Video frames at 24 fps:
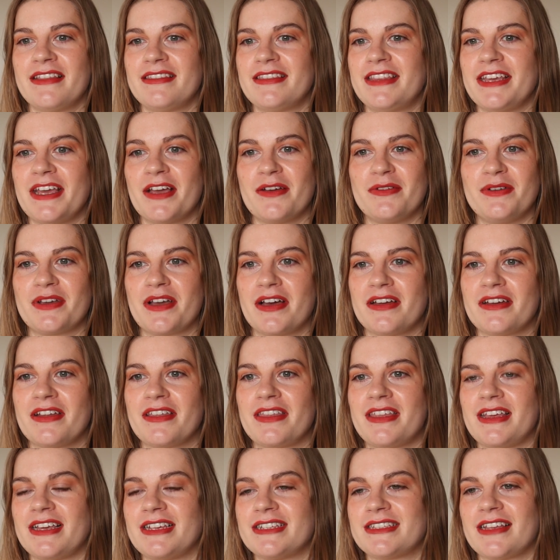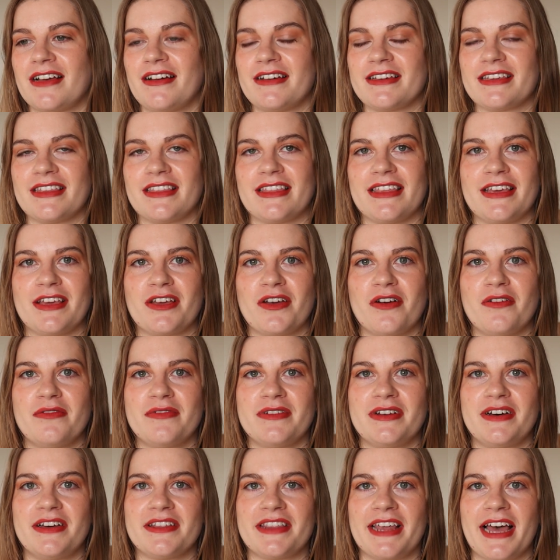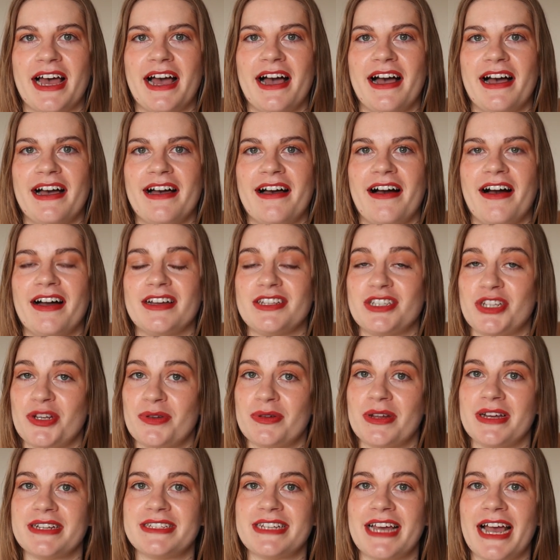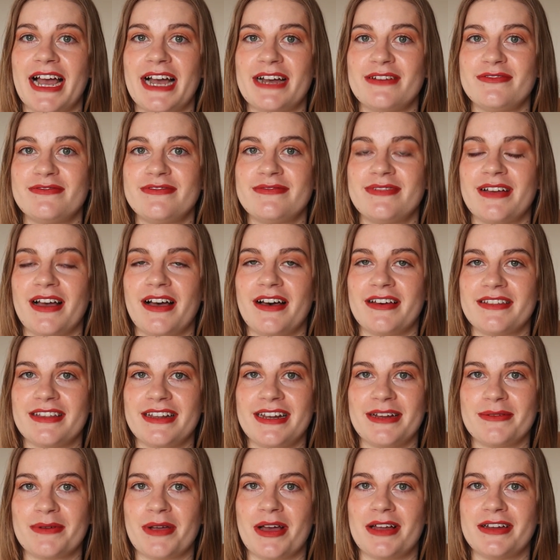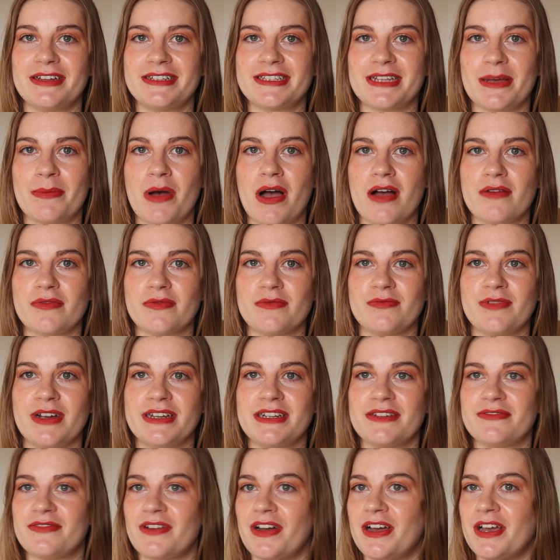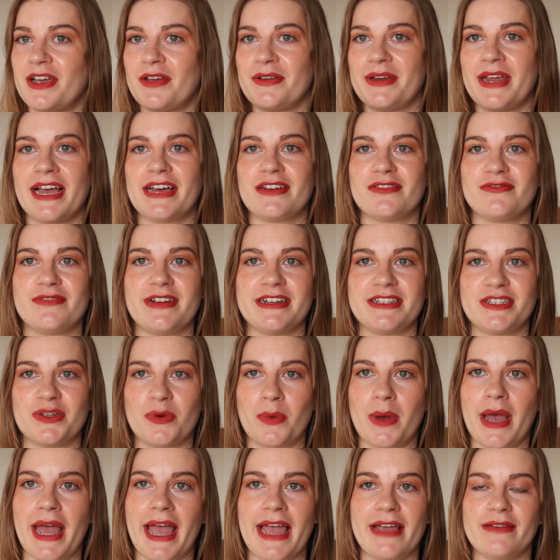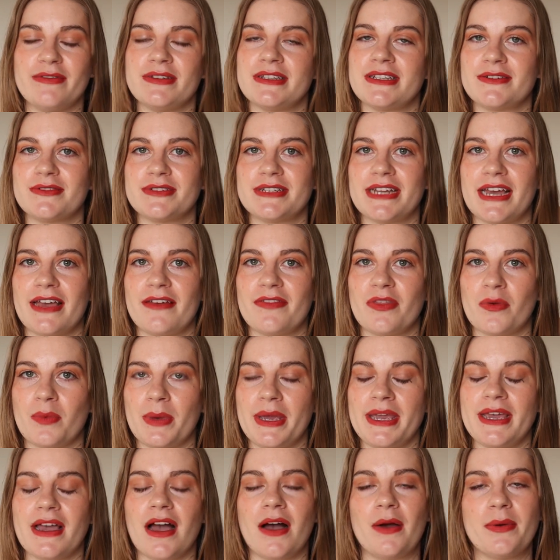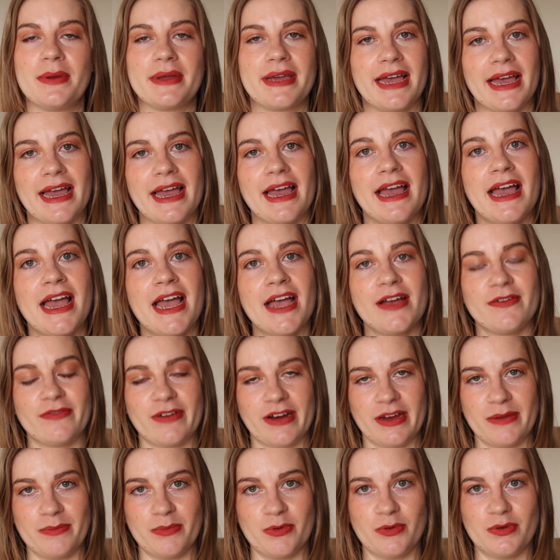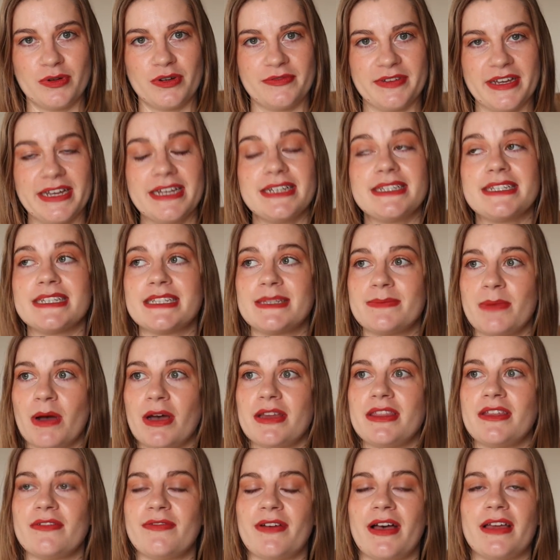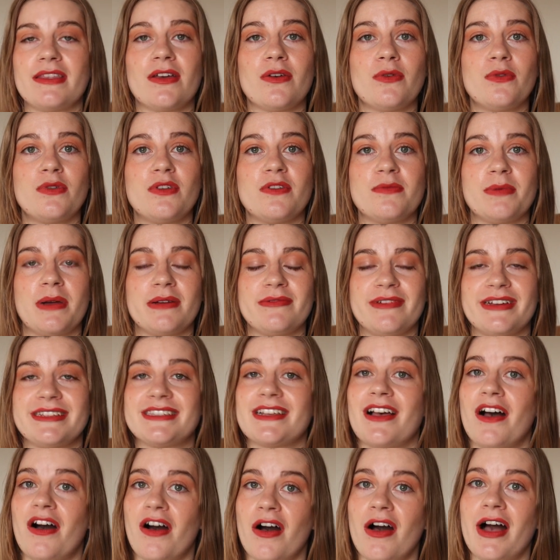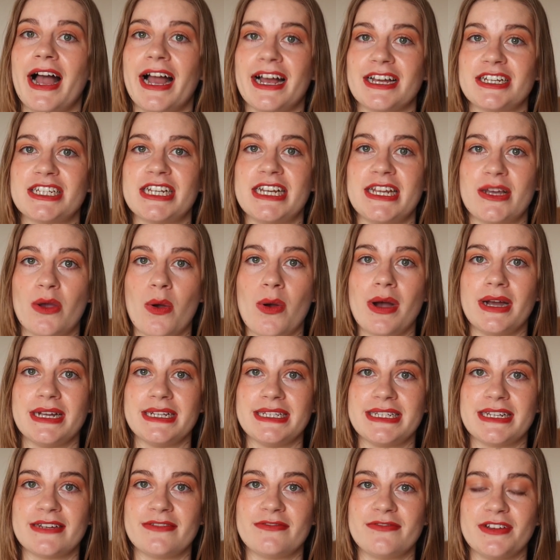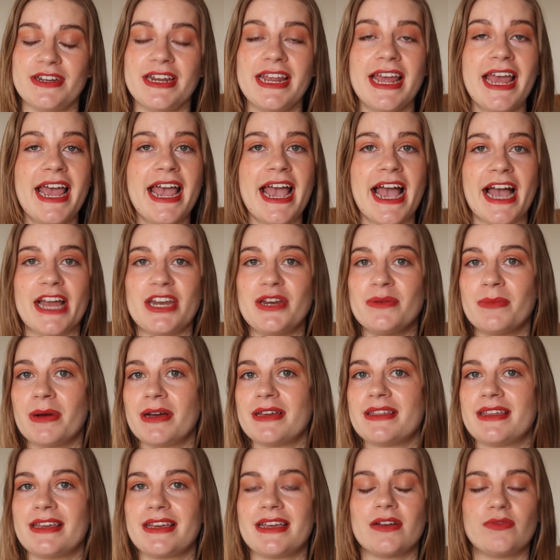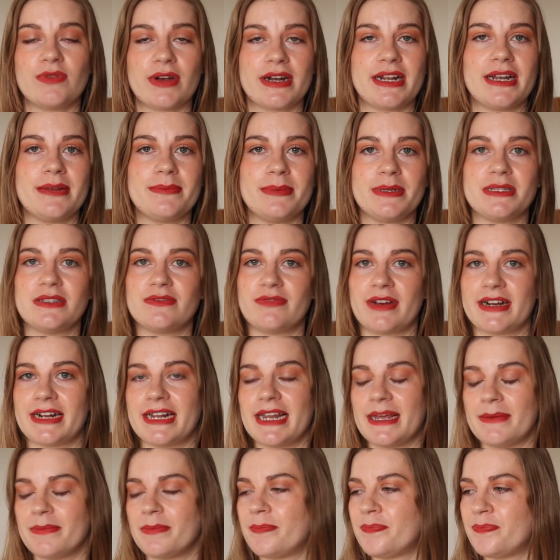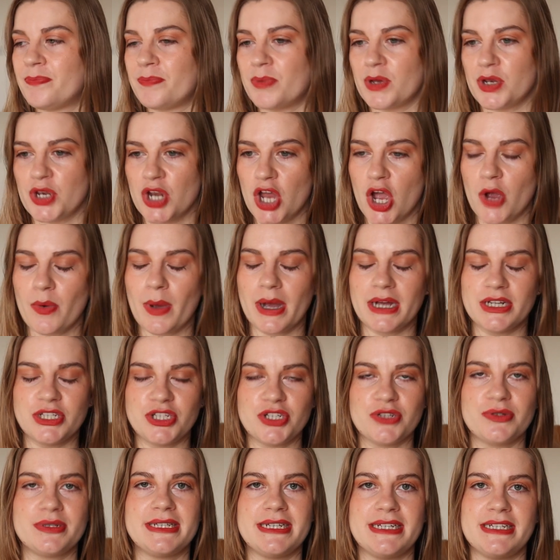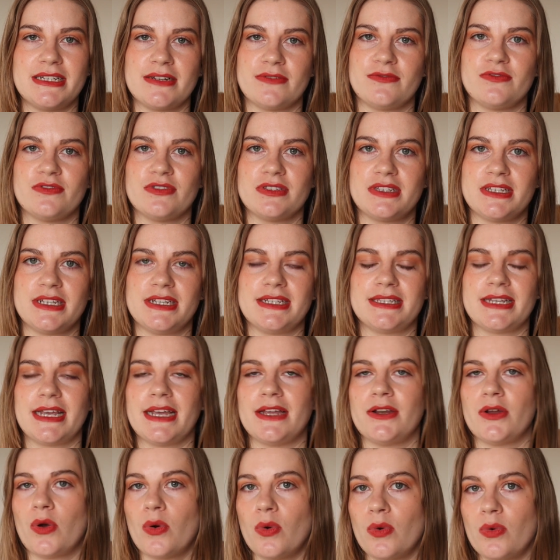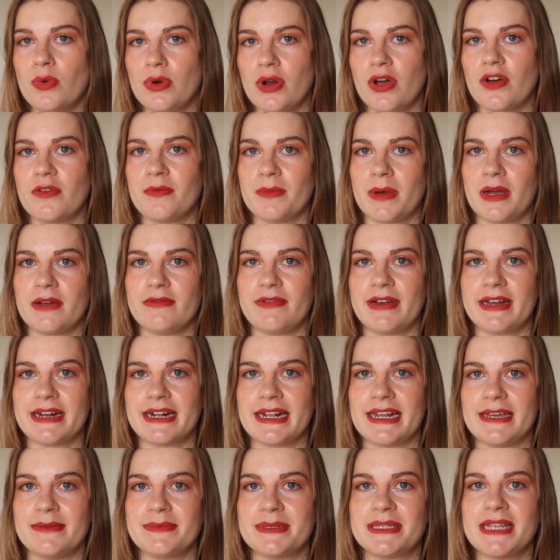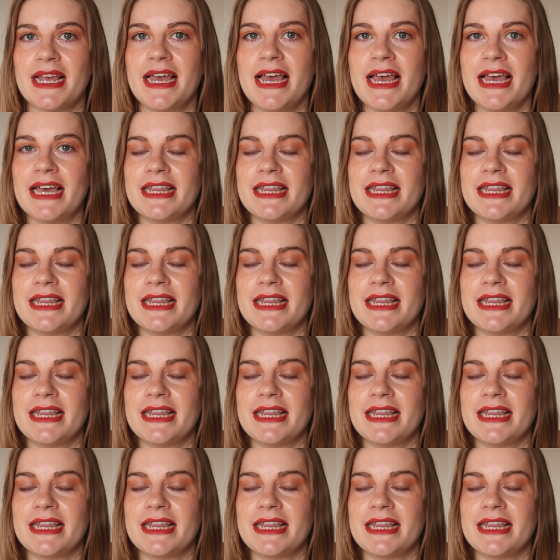The only kind of things that I can think of are that I do like to have other lip colours apart from red. If I only had a red to wear every single day of the week, I would get very bored of it, despite the fact that all of my reds are actually quite different. And you might think a red lip is a red lip, but no, I do see differences in all of my red lips.